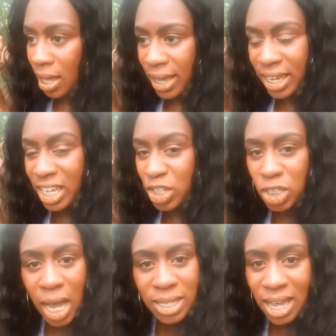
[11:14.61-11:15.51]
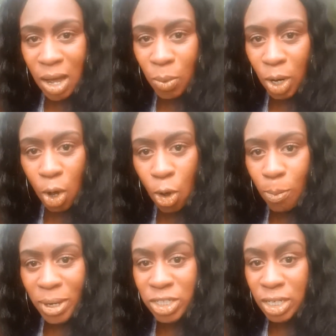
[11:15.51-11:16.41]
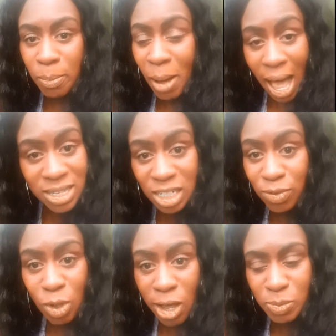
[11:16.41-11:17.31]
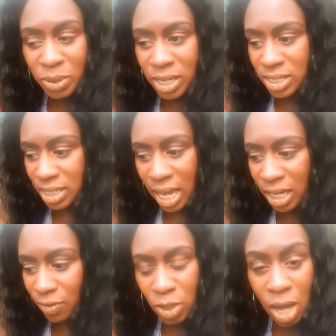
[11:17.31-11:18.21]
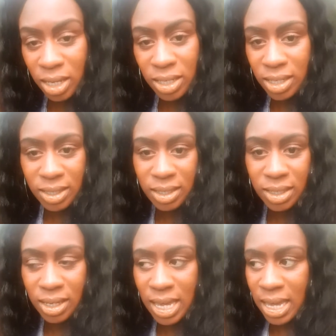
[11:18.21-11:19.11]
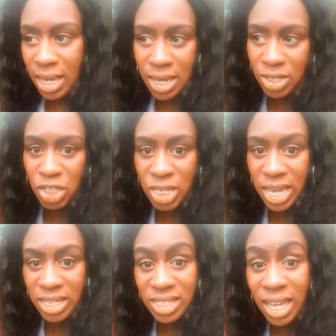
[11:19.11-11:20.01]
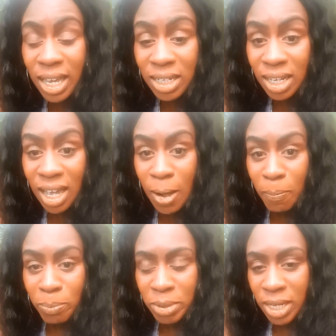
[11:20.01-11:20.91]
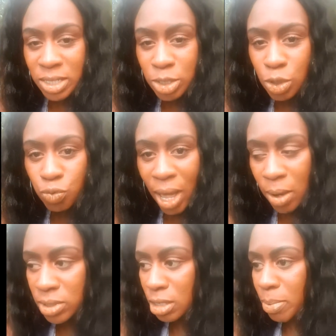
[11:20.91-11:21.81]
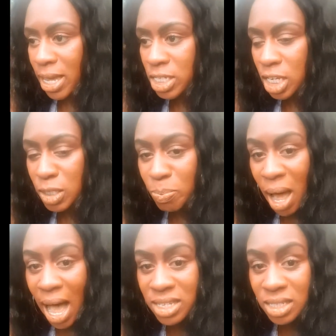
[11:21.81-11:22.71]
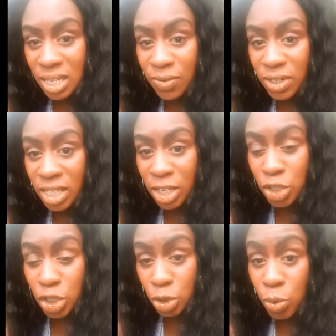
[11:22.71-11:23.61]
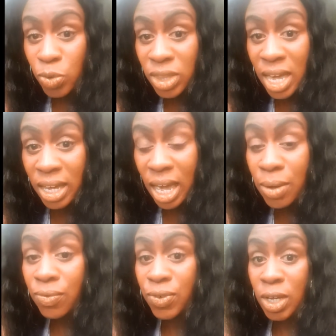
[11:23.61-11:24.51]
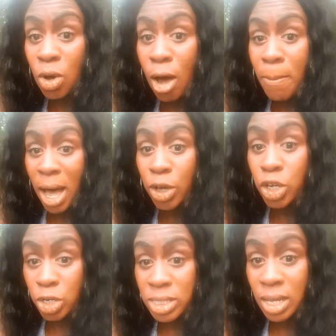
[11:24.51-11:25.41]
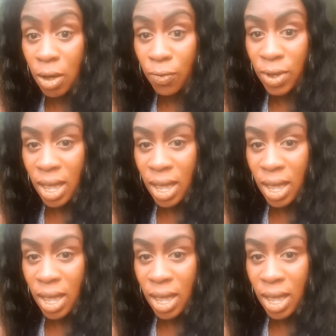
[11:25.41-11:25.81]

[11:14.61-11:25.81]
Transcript: it gets shot down with a whole bunch of positive thoughts, because the negative thought, it just can't stand, because it's surrounded by such positivity that you think and feel about yourself